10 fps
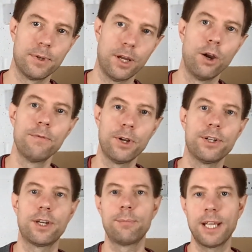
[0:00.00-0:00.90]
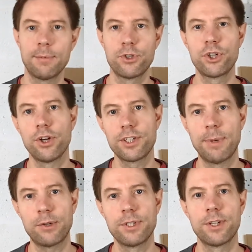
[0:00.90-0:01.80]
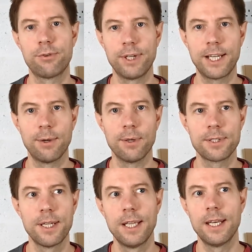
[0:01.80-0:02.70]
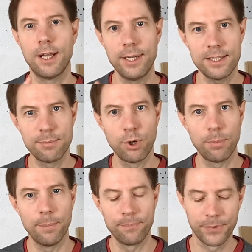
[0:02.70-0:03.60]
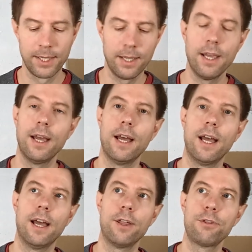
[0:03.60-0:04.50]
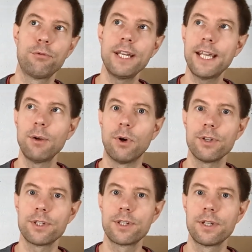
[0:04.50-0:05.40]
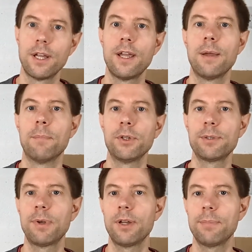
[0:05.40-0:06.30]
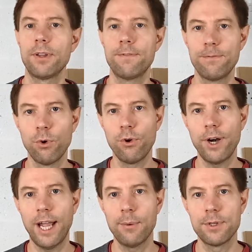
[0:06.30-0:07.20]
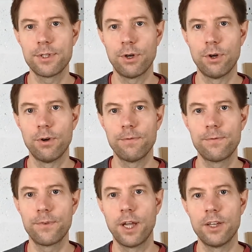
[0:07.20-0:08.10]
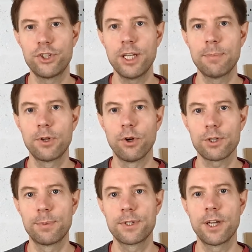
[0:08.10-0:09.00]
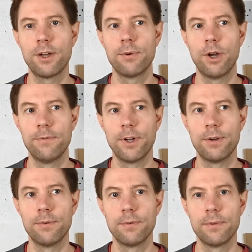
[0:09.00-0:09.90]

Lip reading: overnight I'd be able to charge the batteries at 3 kilowatts. Now, here's the problem. 3 kilowatts multiplied by the 4 hours of cheap Octopus Go overnight